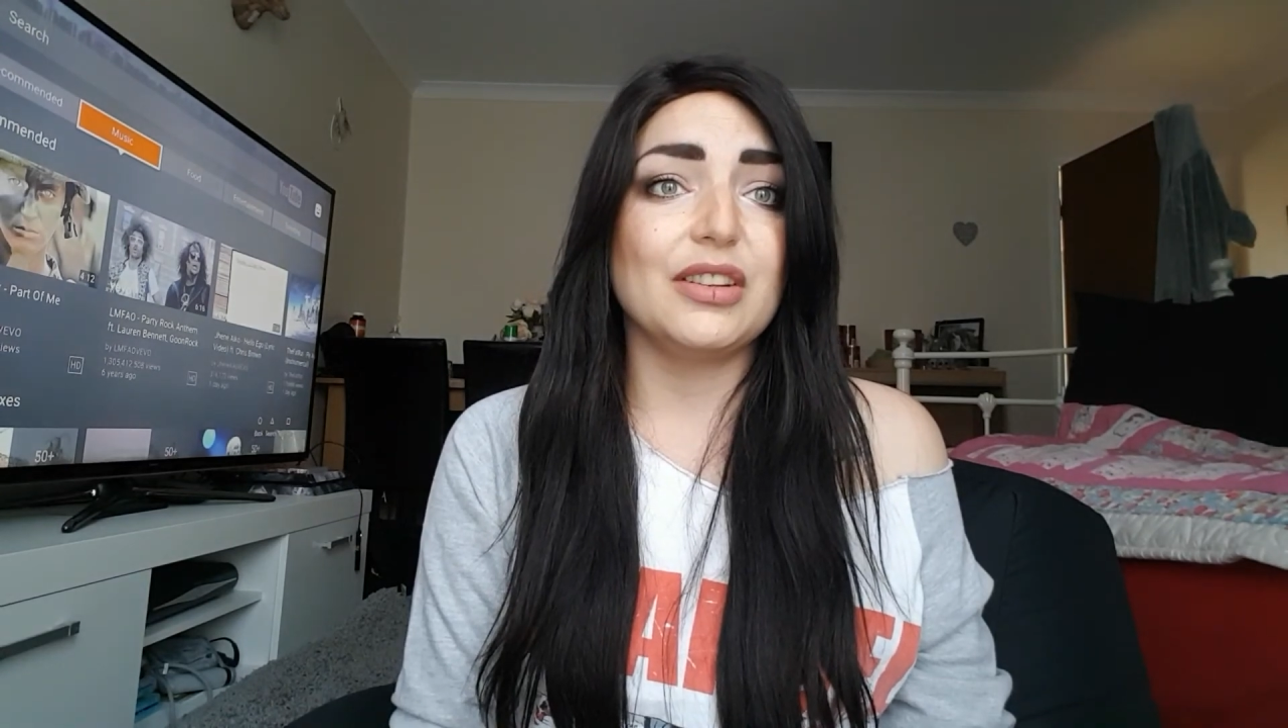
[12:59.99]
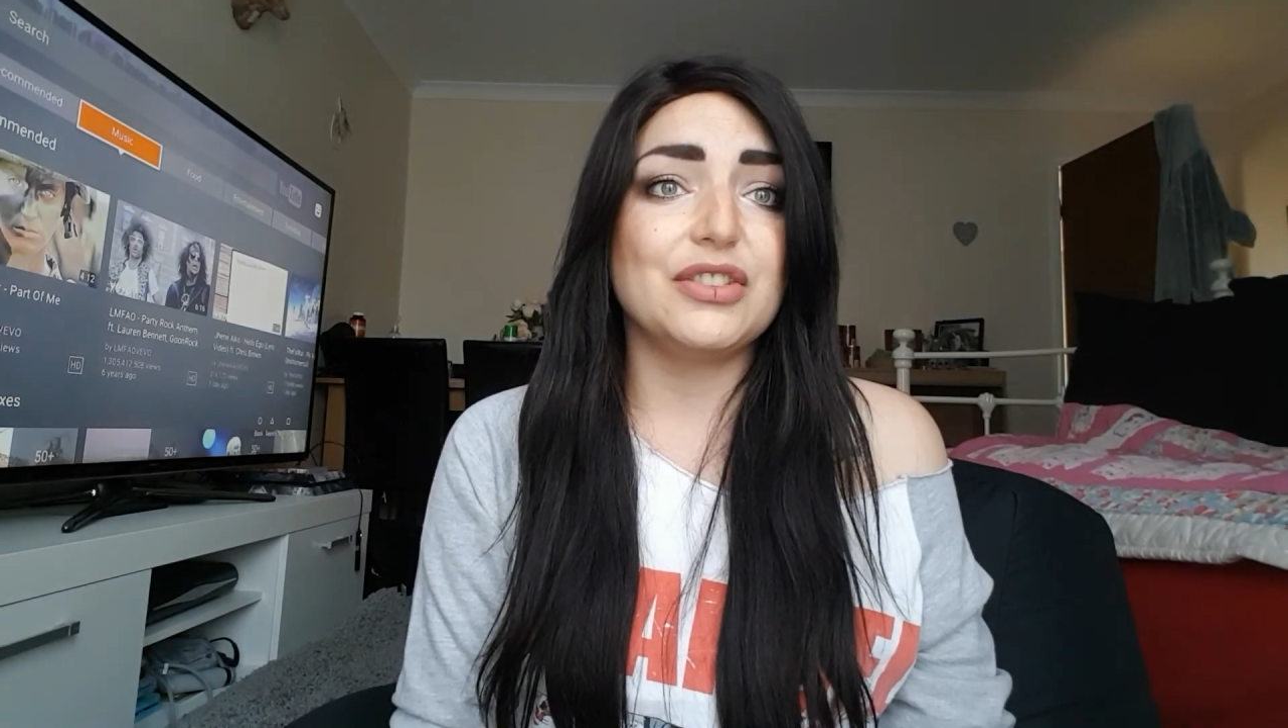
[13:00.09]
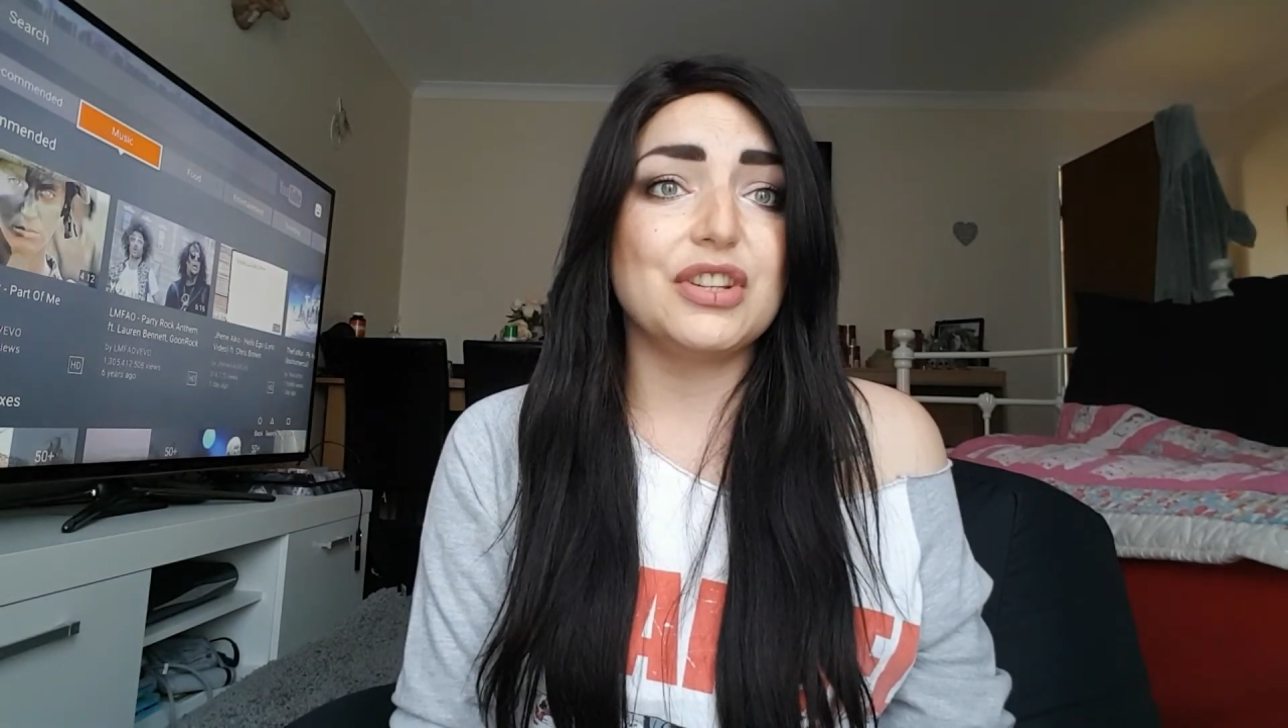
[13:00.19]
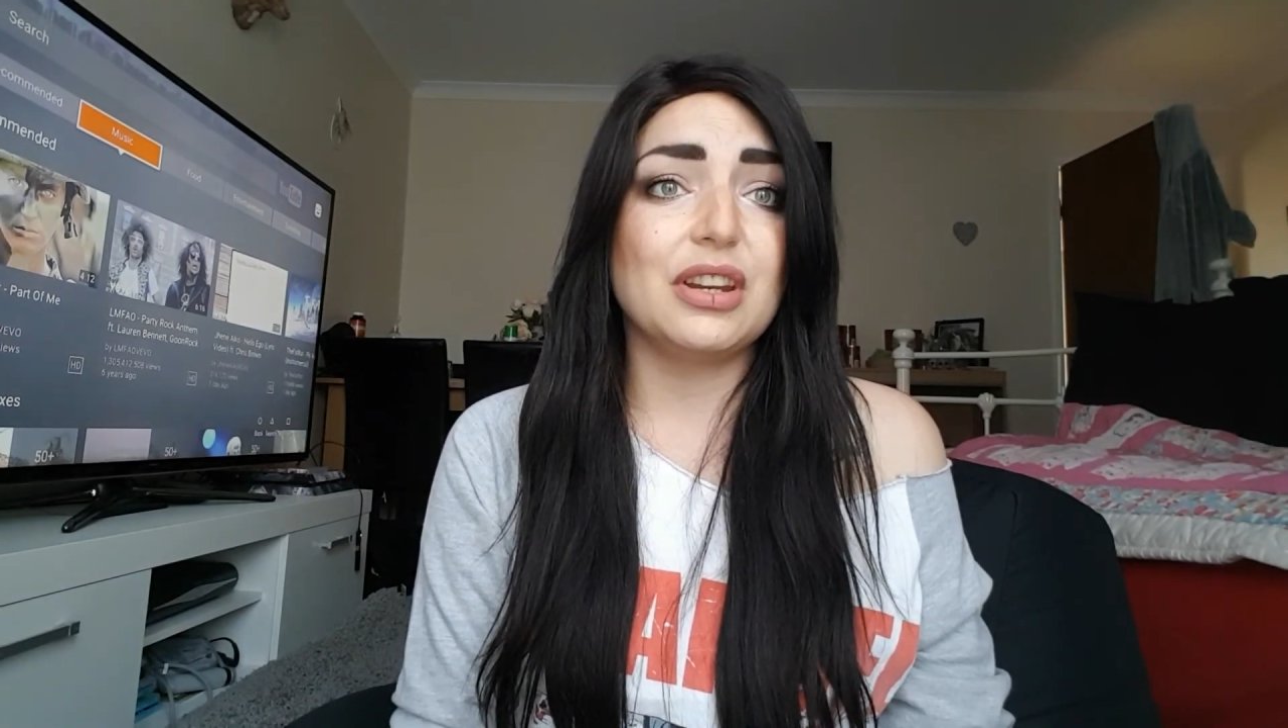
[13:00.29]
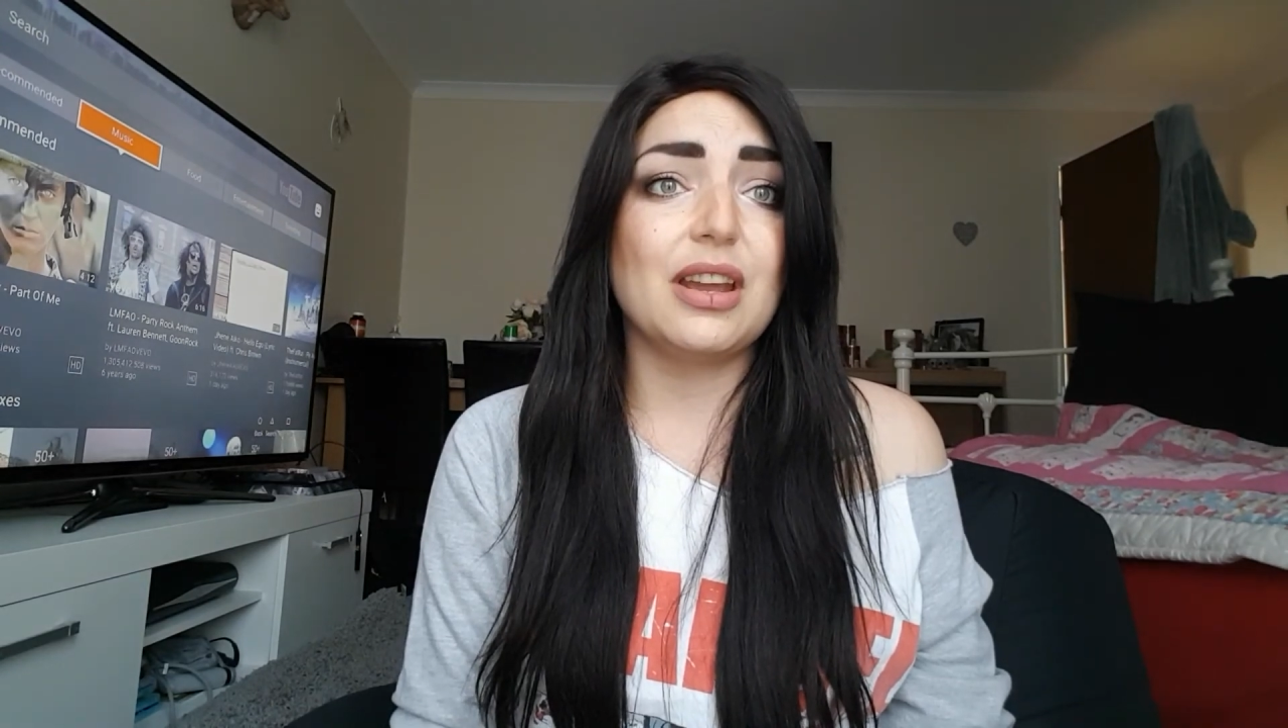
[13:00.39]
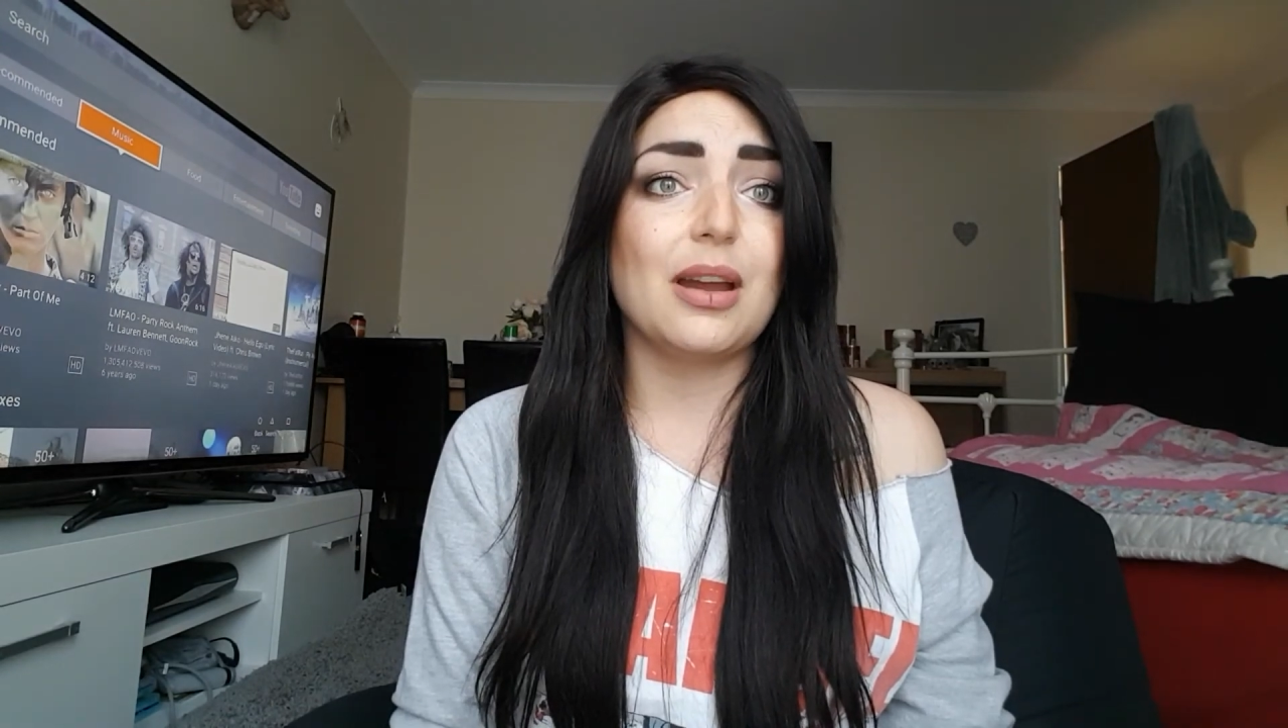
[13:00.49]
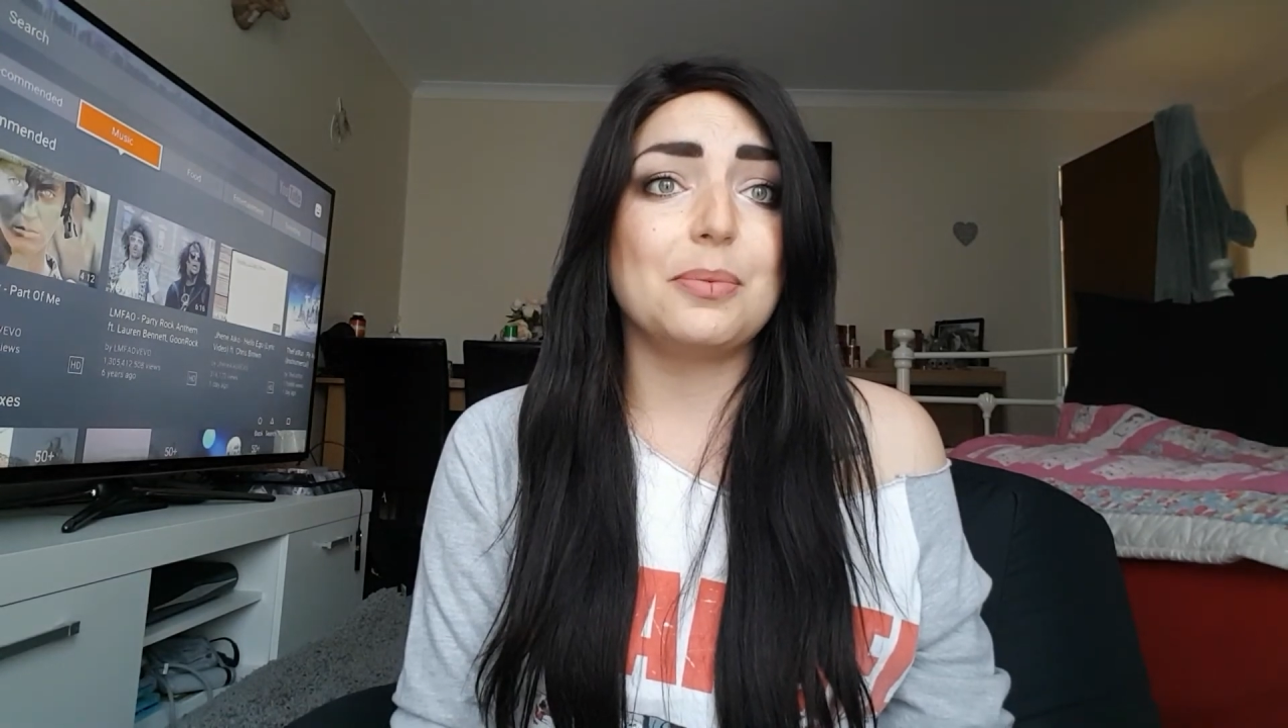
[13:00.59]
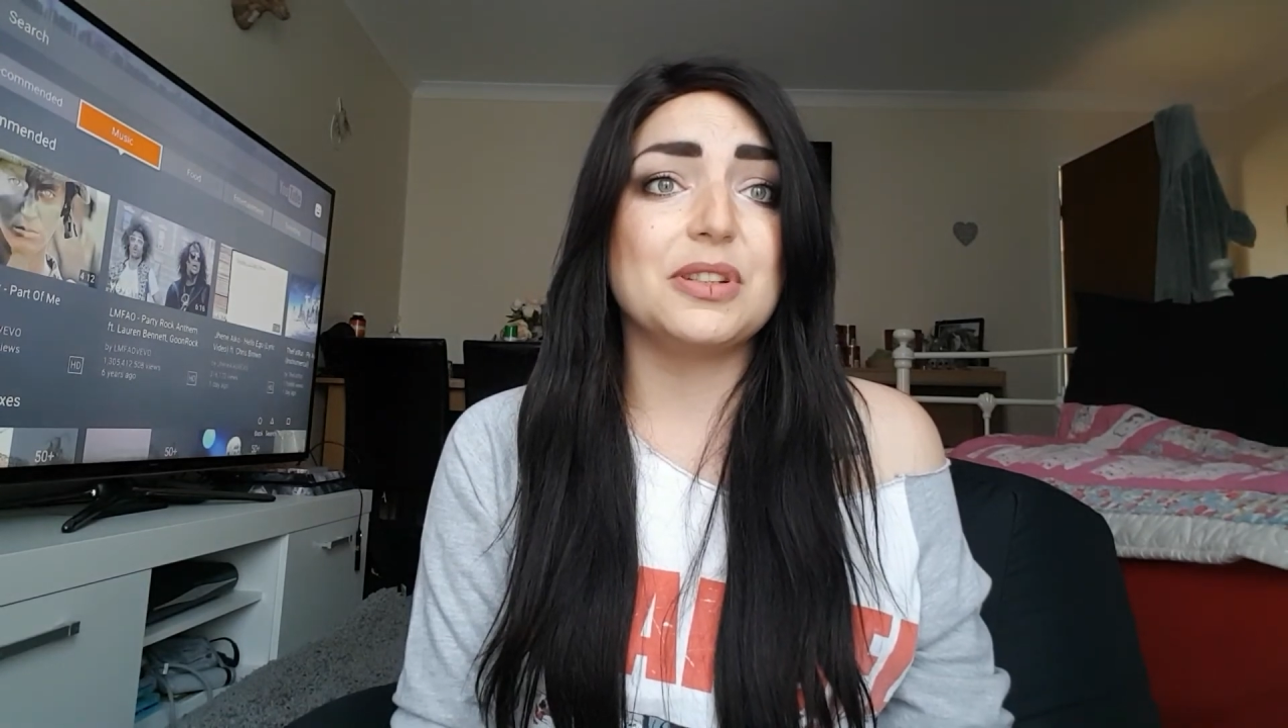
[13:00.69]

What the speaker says: Cheery, happy